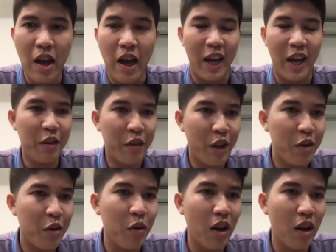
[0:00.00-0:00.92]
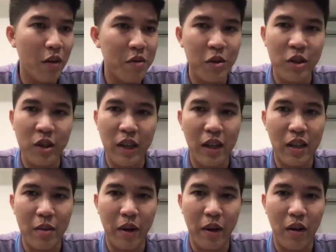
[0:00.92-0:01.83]
anything you love to share
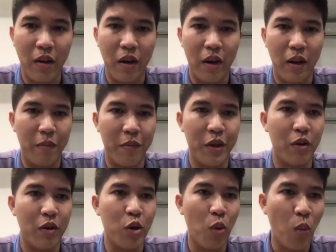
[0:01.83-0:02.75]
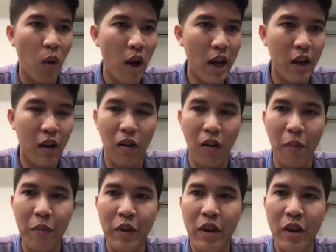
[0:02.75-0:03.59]
about your work, or